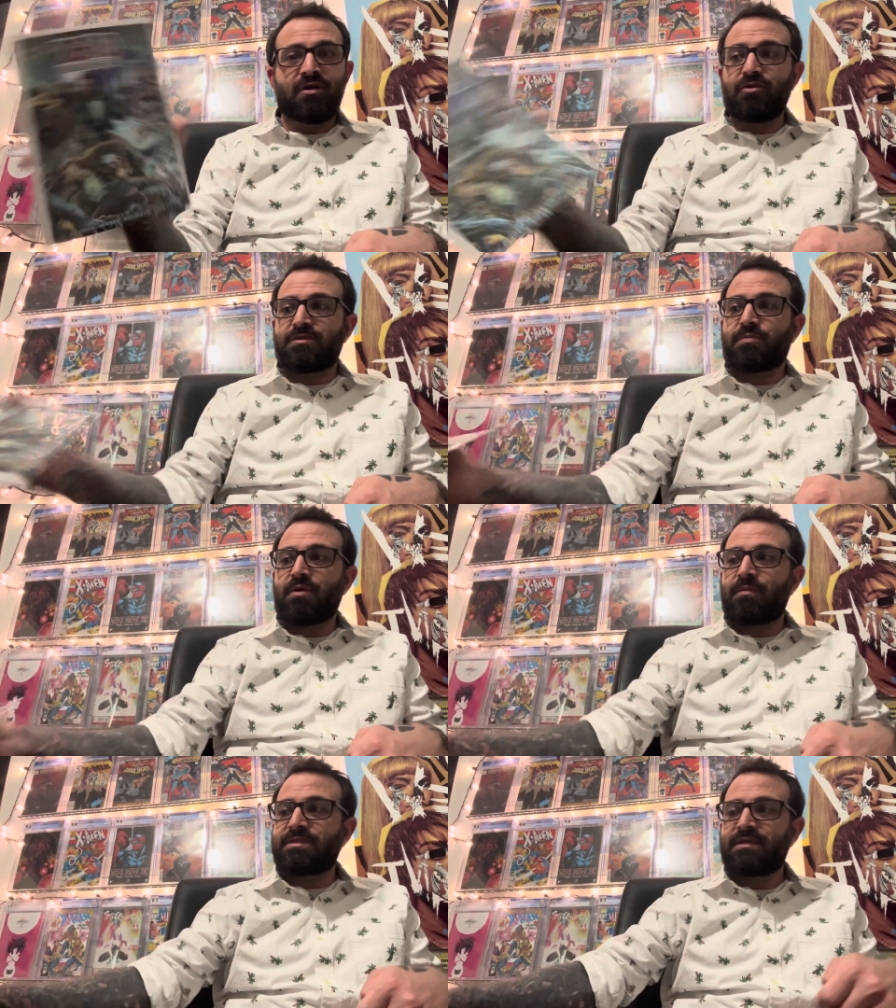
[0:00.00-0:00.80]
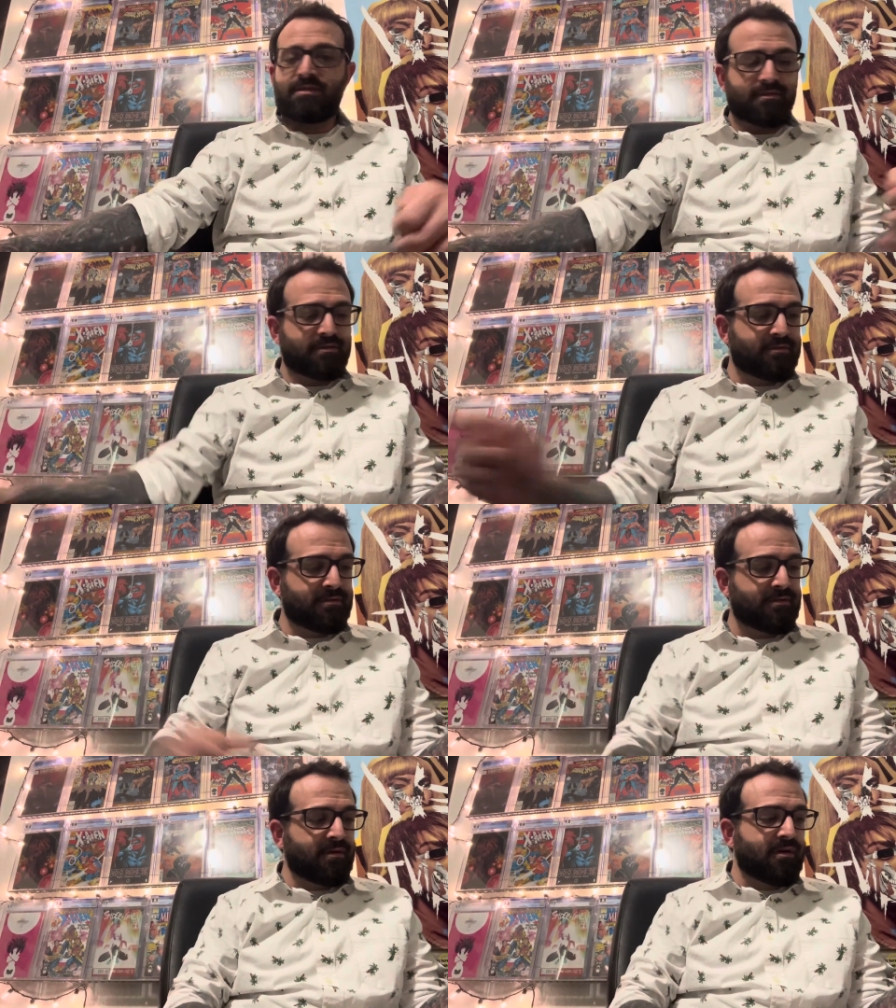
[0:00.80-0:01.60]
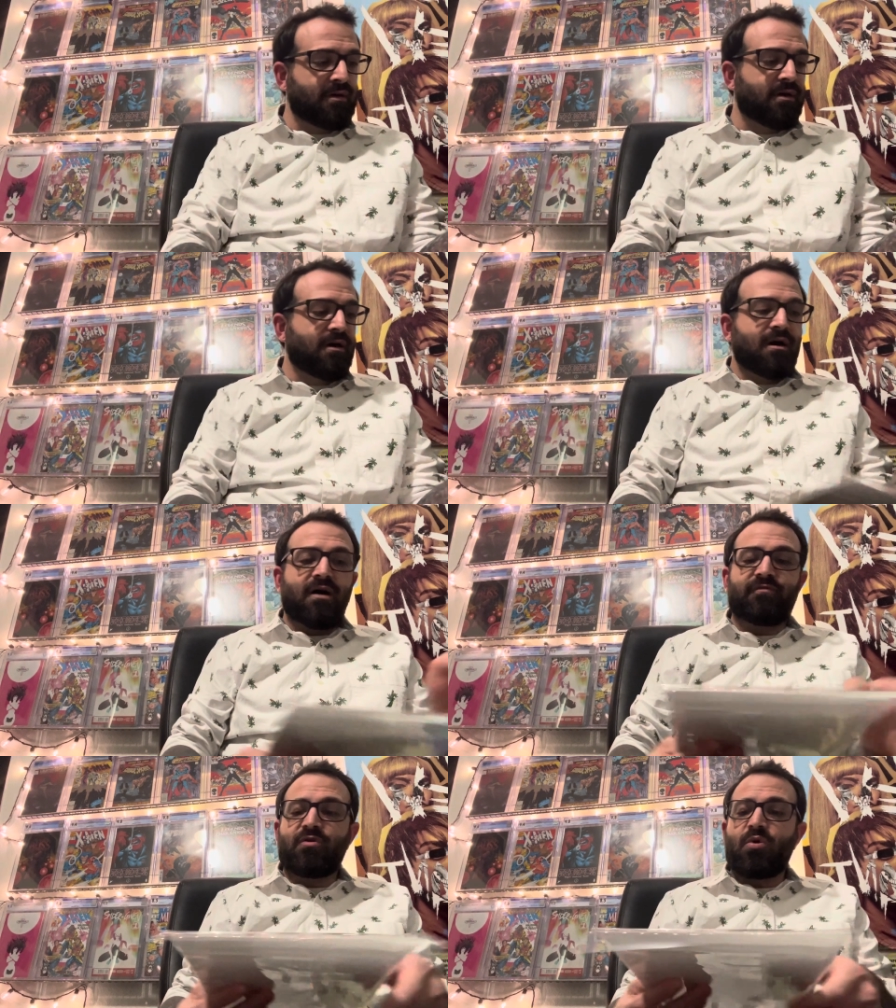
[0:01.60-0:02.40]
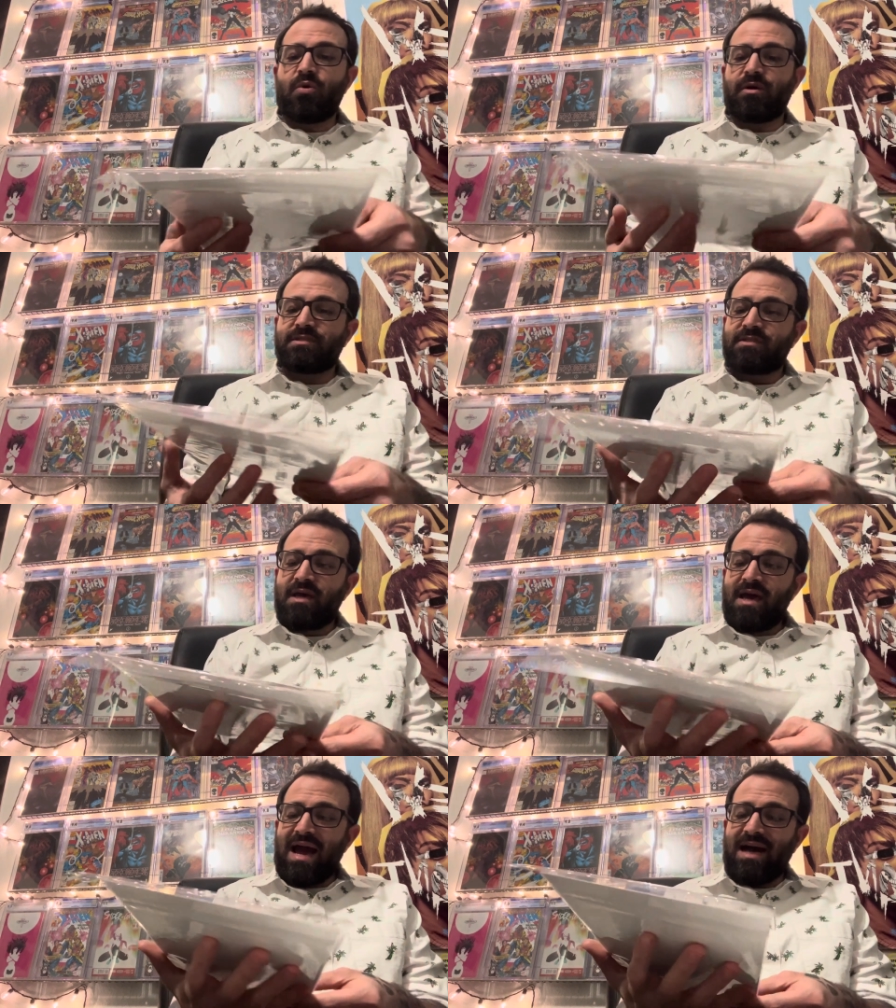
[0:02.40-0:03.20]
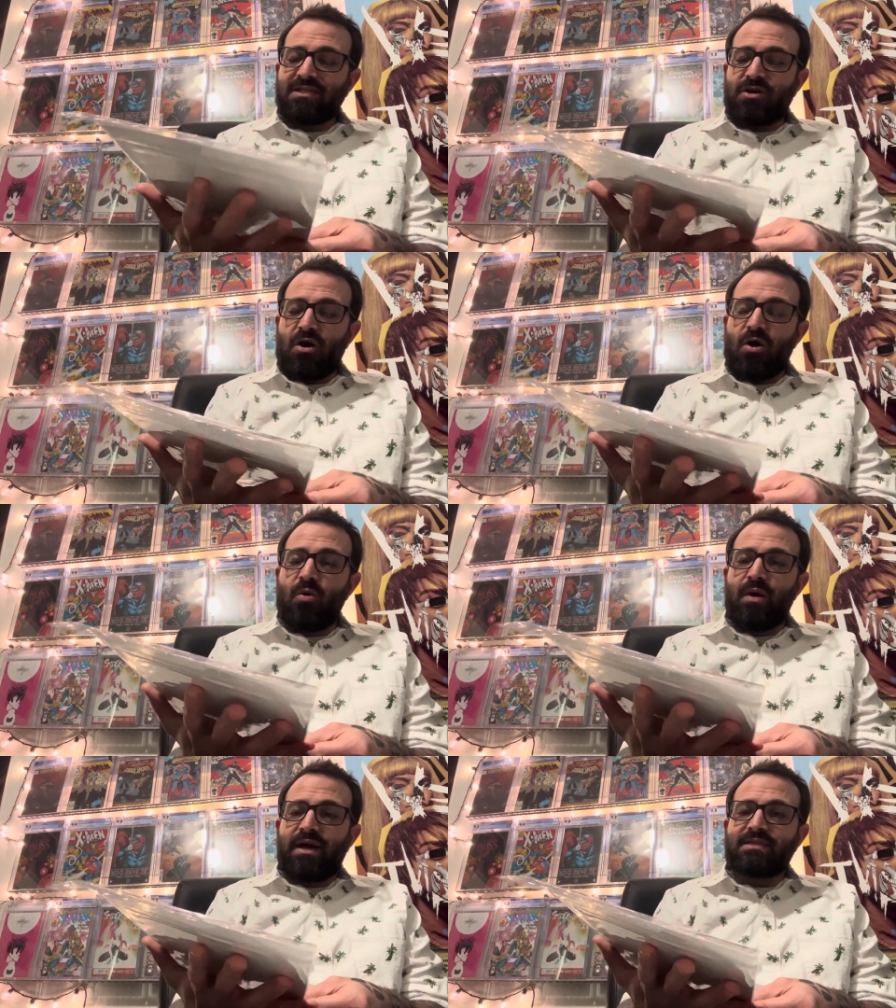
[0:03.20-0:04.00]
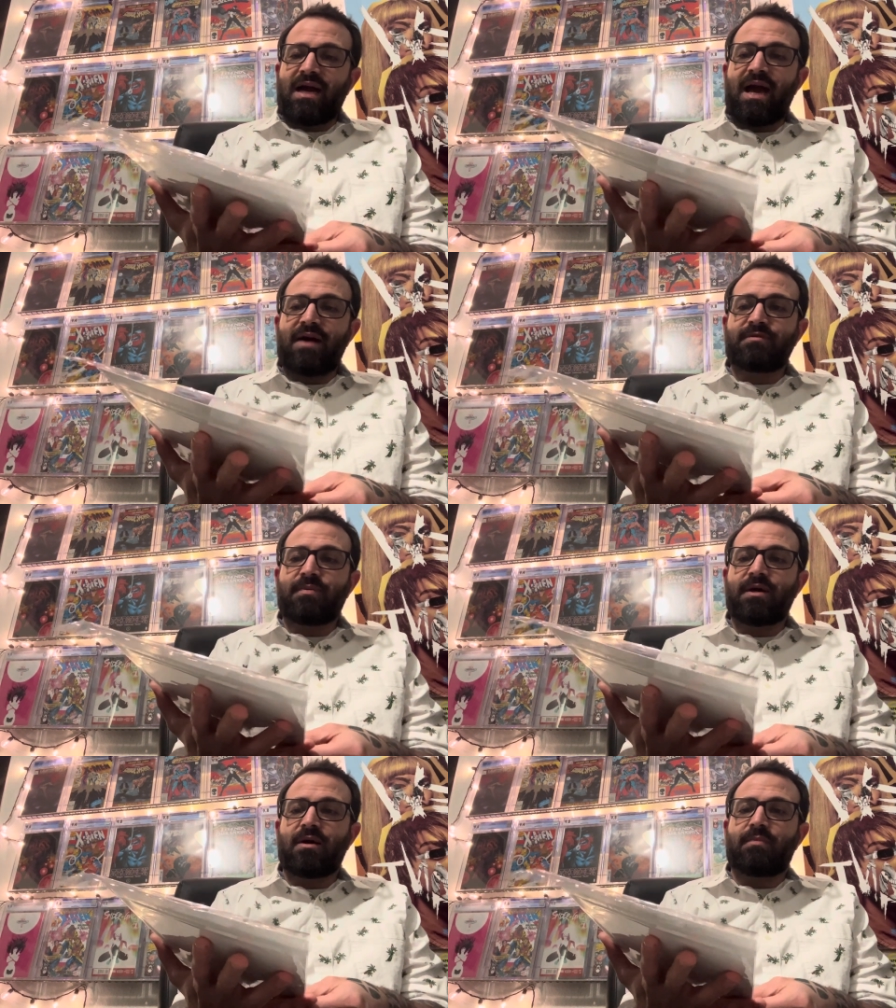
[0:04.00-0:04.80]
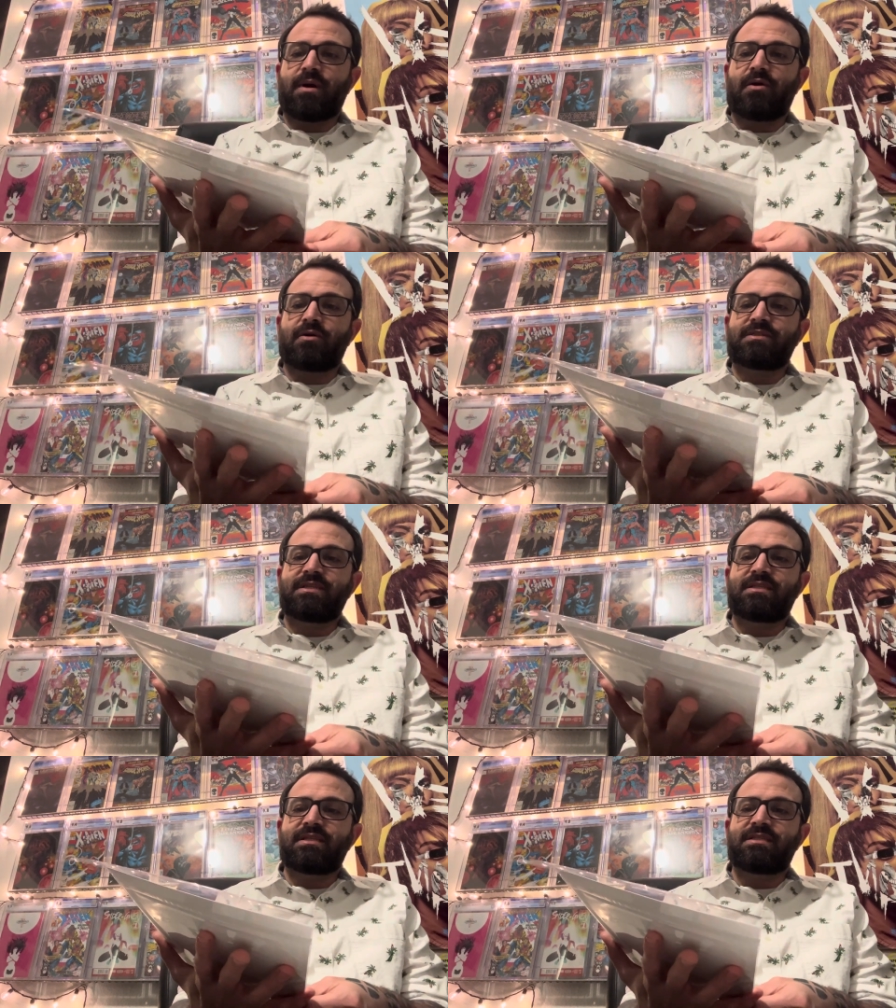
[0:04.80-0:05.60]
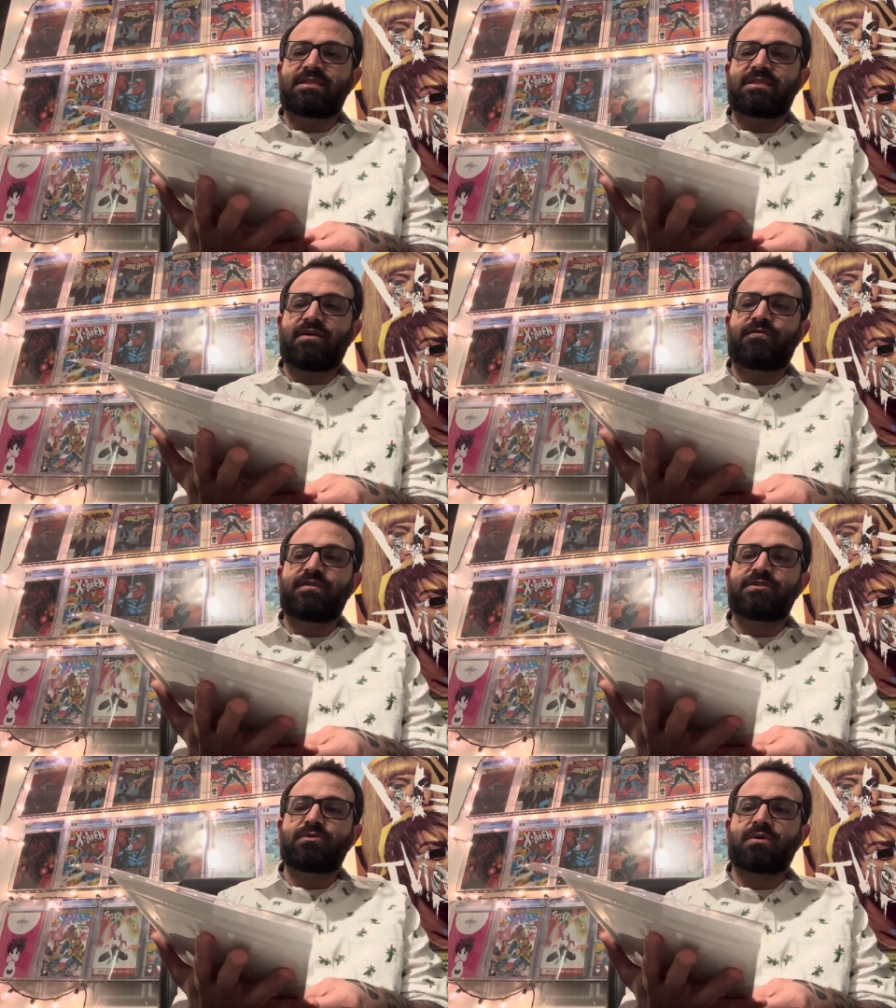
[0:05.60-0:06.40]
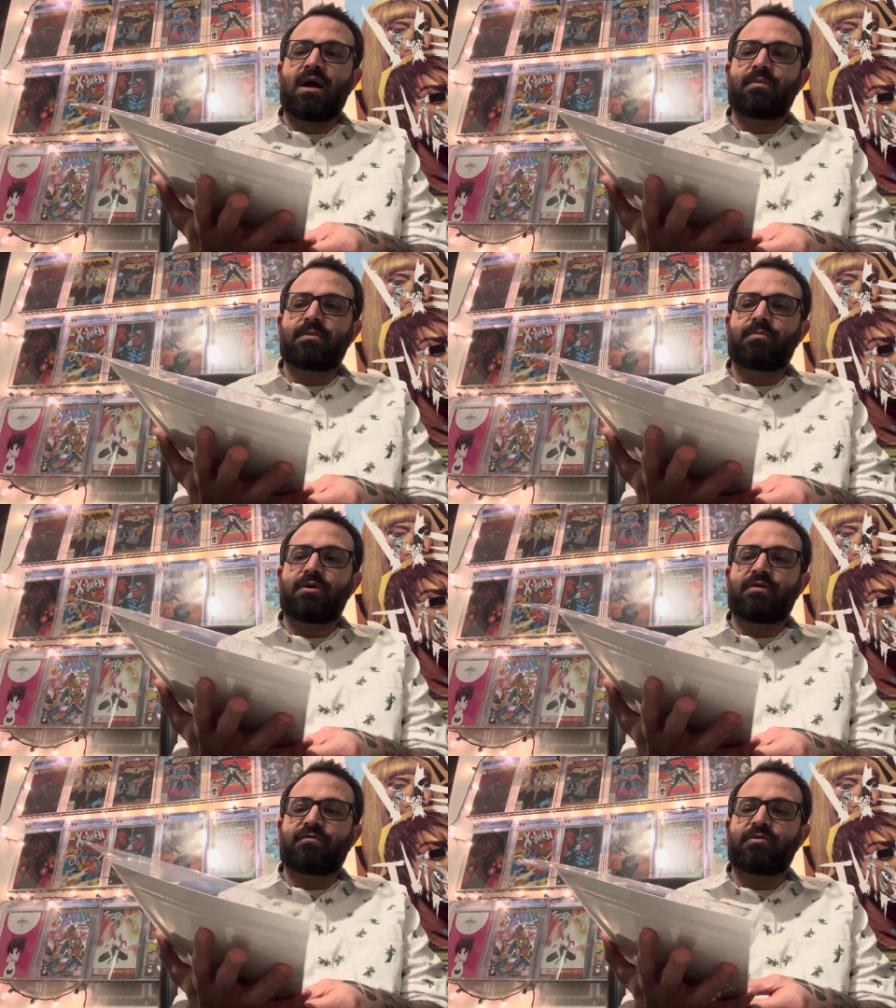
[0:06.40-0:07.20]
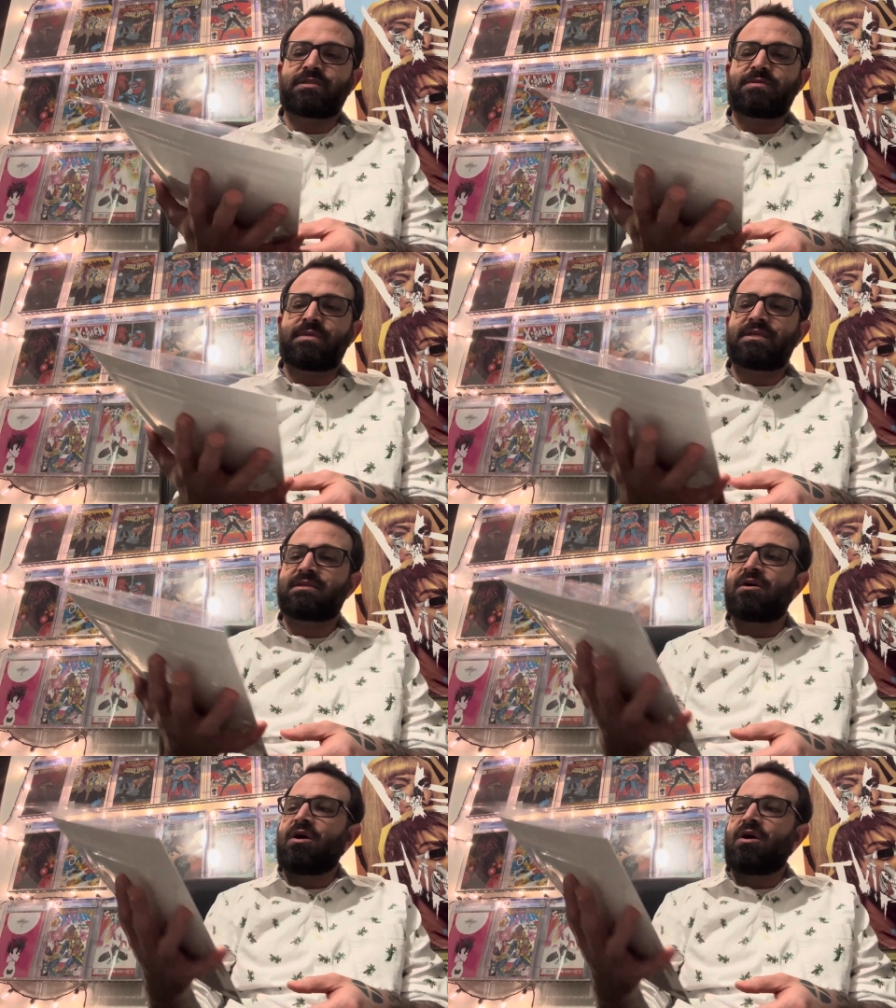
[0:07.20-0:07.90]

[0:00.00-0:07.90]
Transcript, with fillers: Looks promising. Of course, as always, I have to pick up my Archies, and this is the official comic book of Christmas.